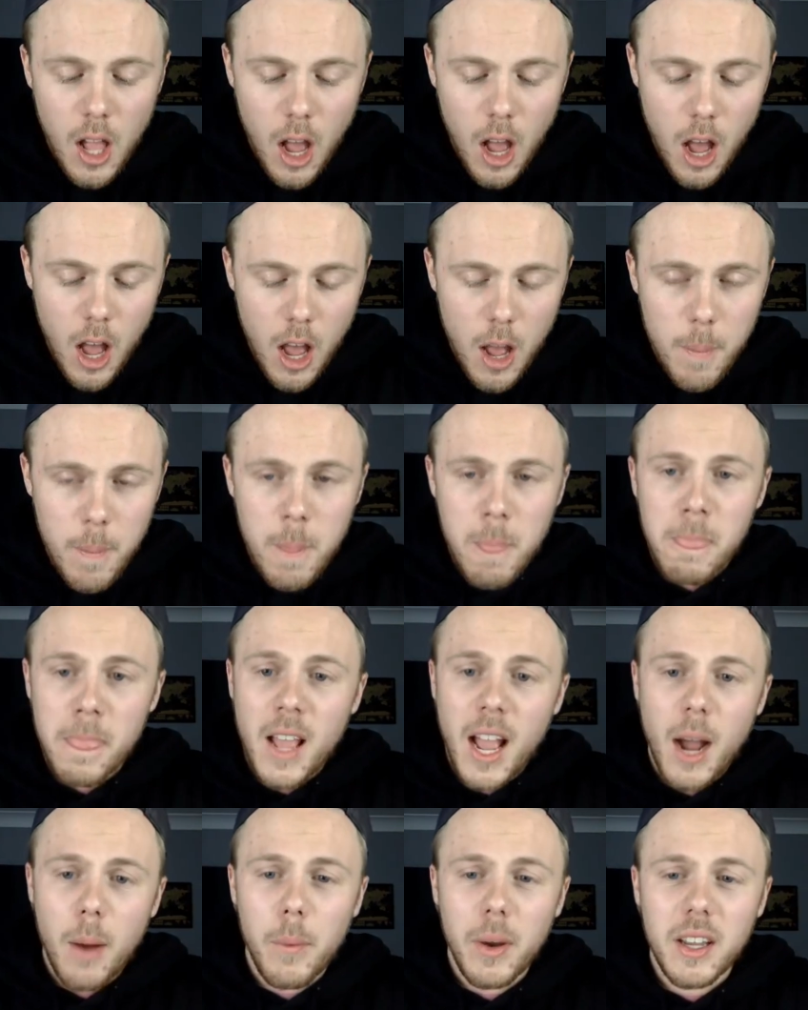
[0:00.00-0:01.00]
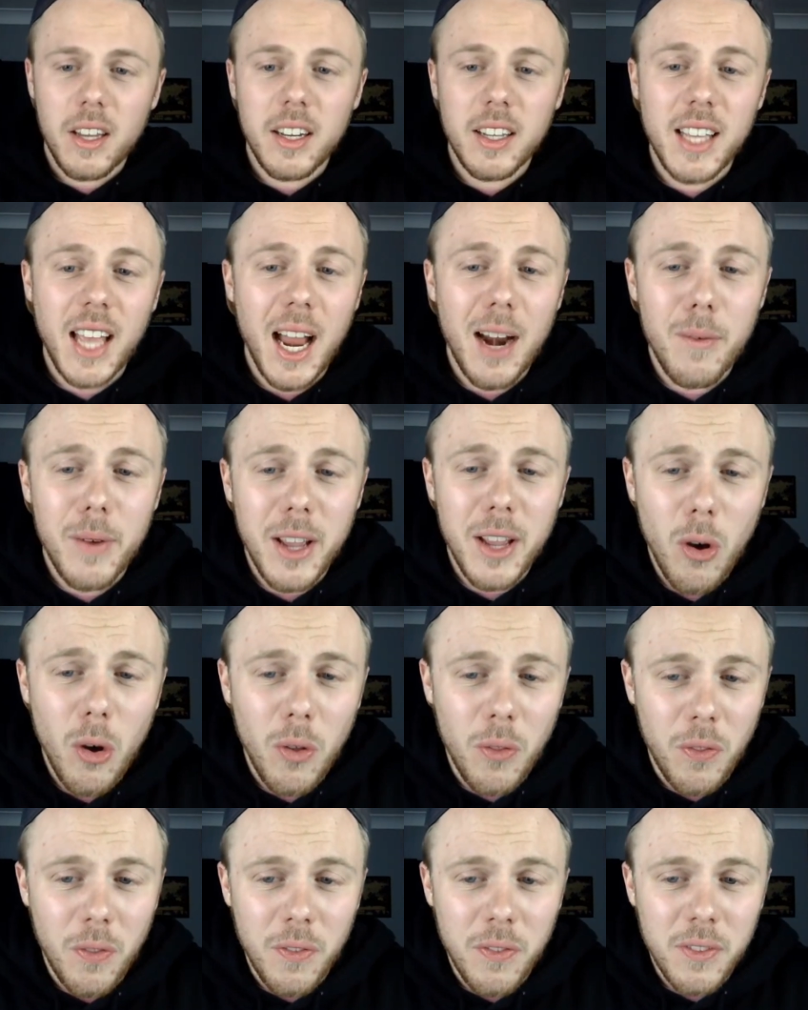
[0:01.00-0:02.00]
And we're going to carry
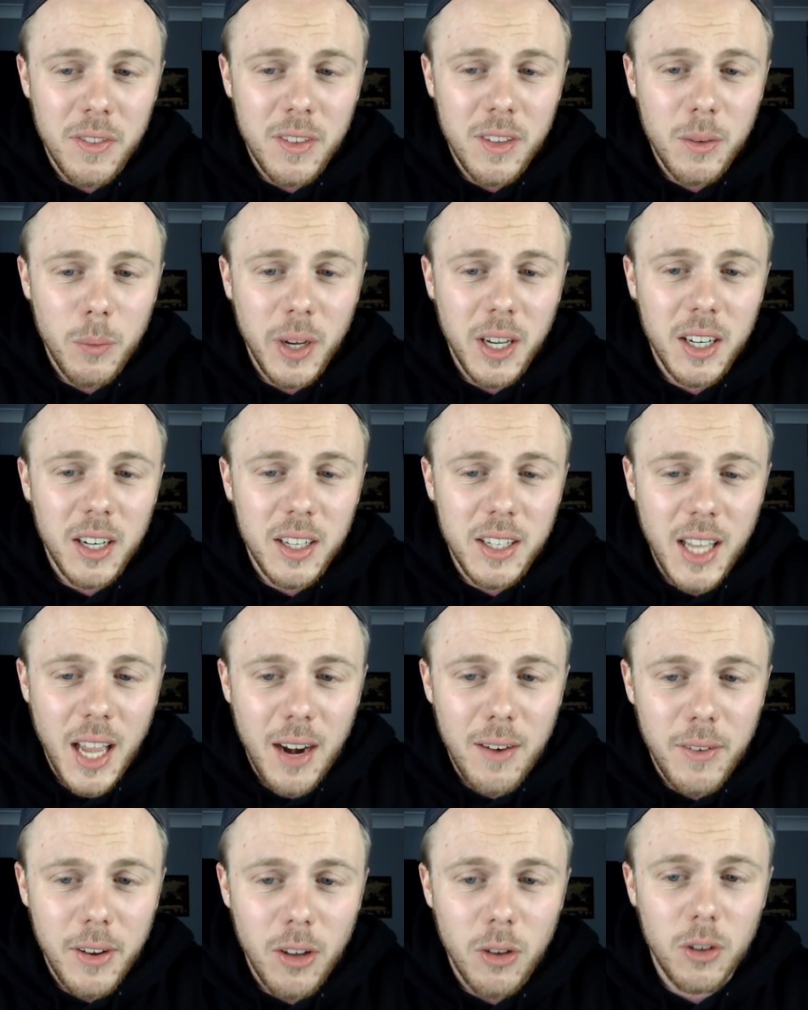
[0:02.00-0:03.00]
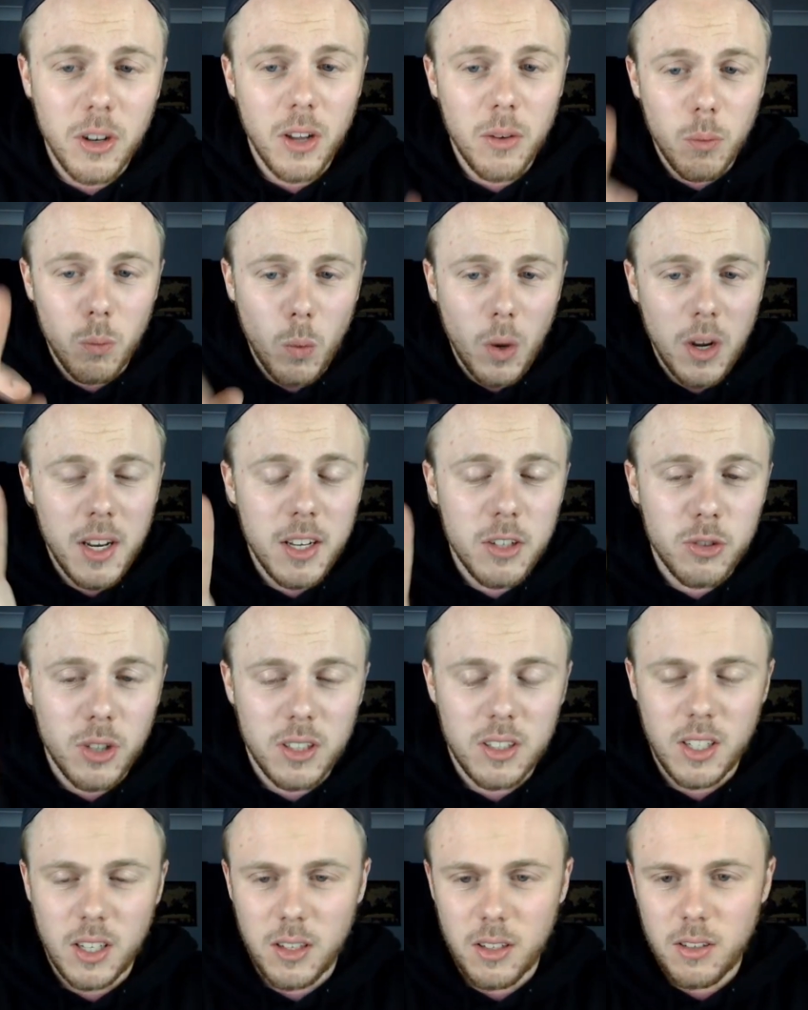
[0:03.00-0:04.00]
on. We're going to carry on. One
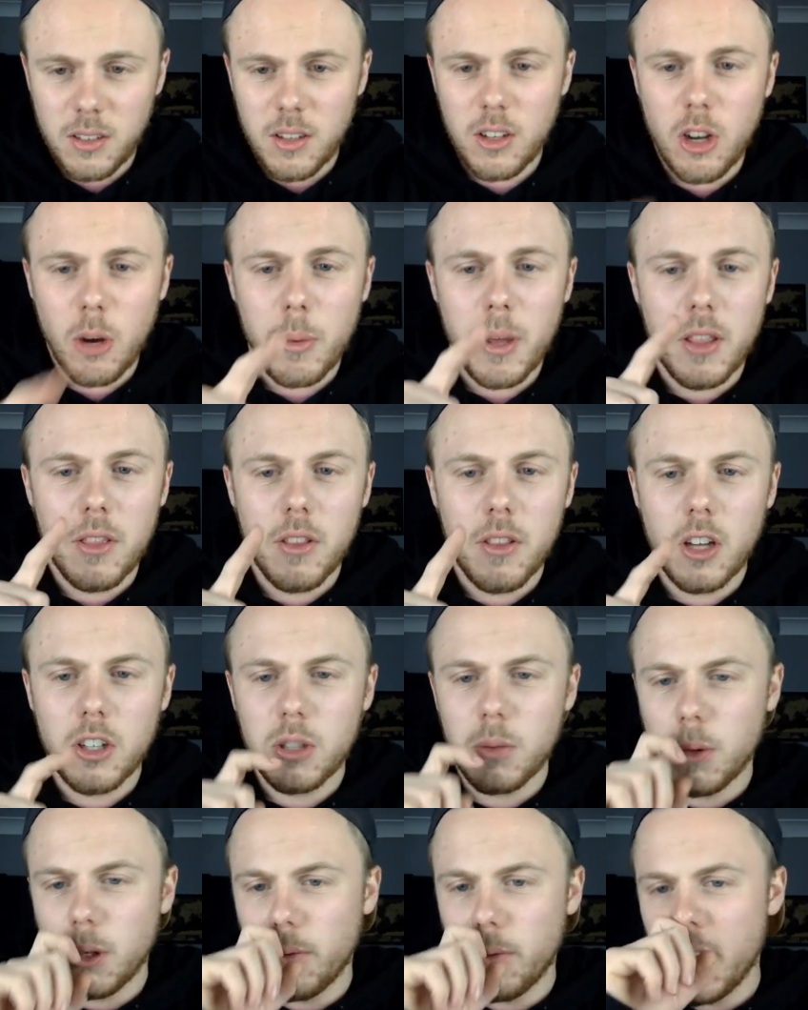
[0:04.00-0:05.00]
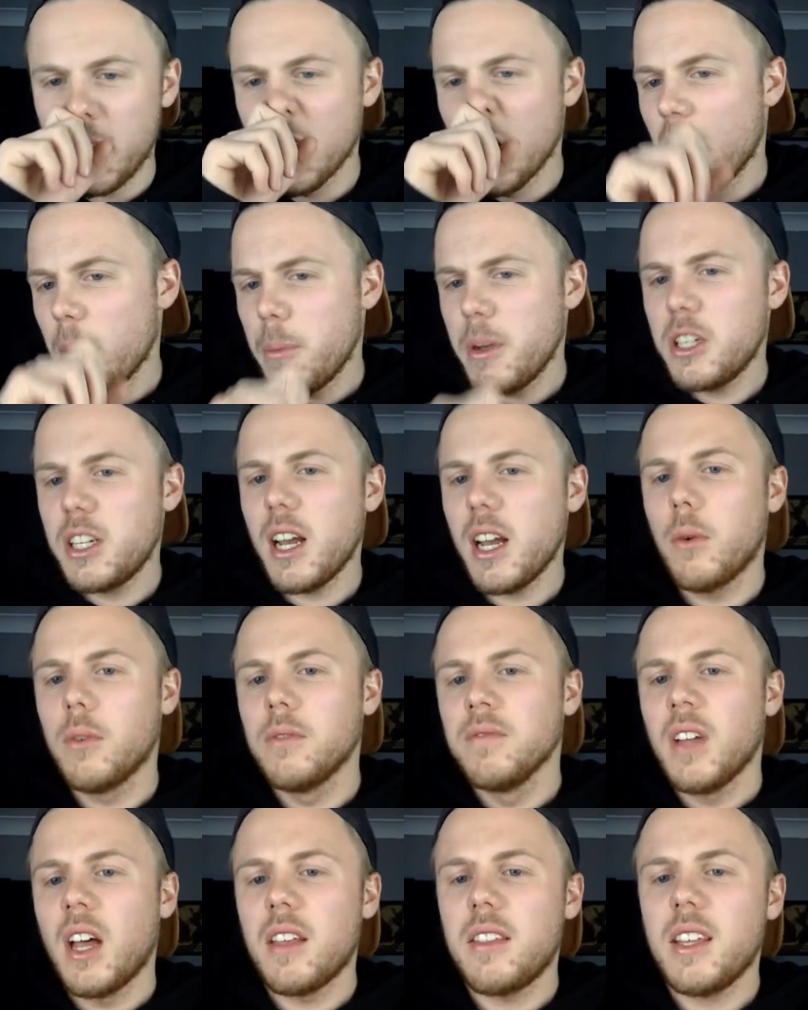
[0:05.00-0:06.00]
interesting comment I just want to read. BGL,
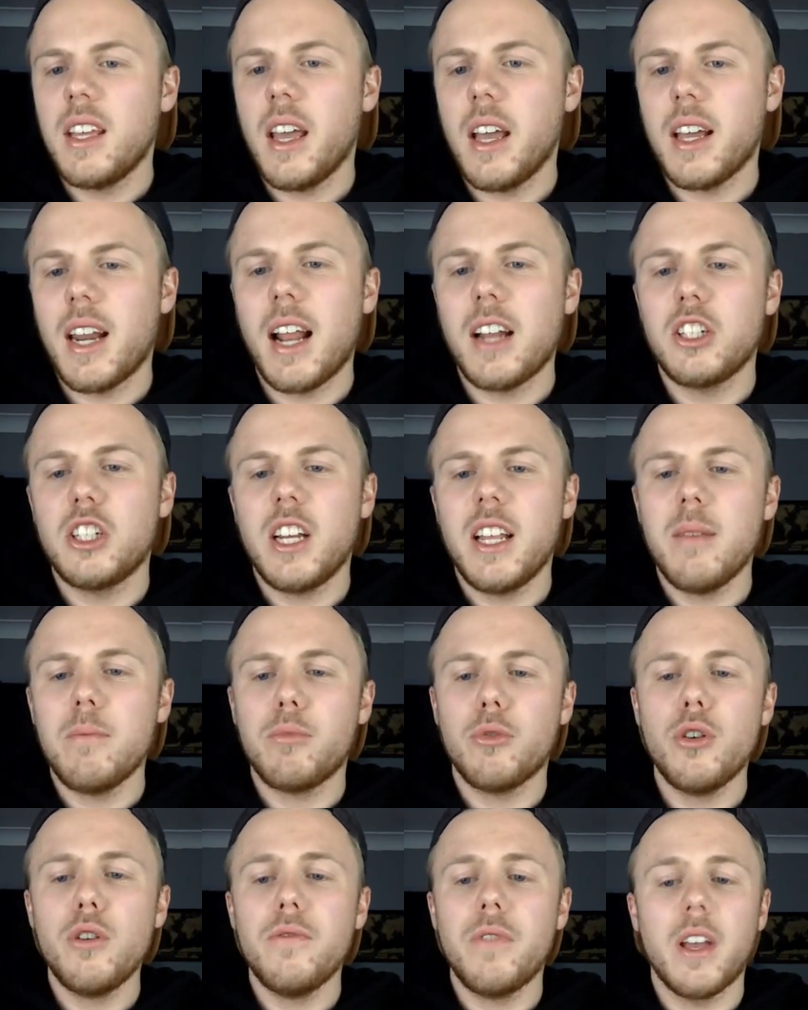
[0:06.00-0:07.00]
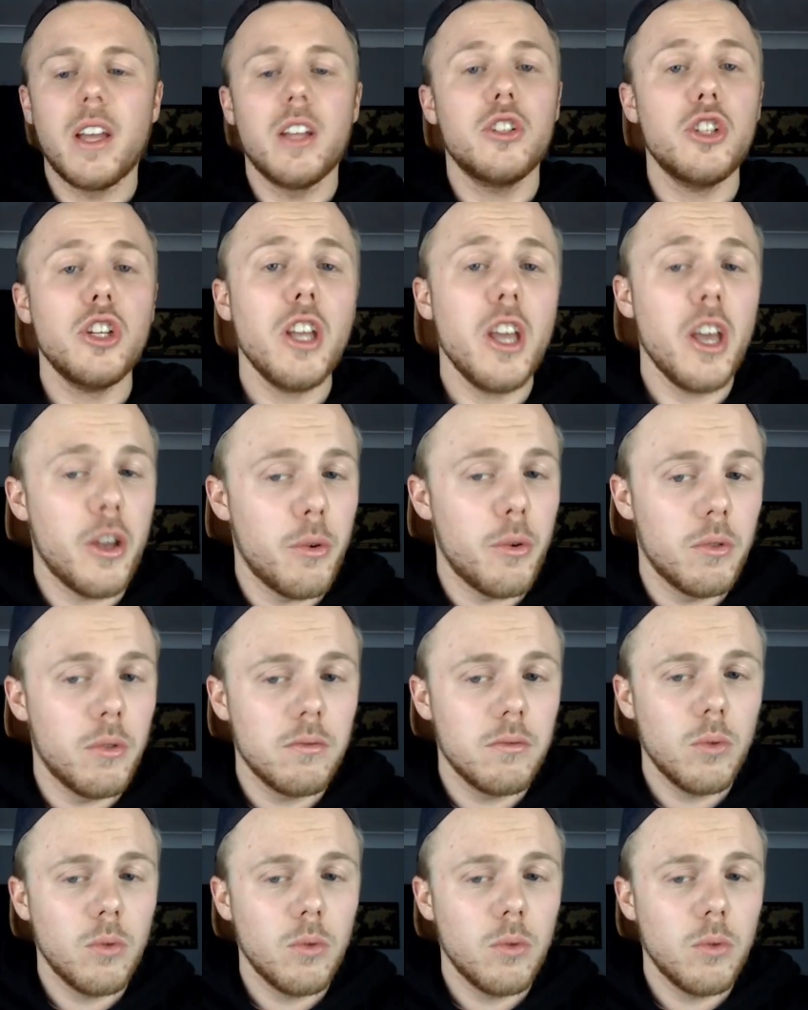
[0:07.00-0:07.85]
I think it could actually improve it. Do you?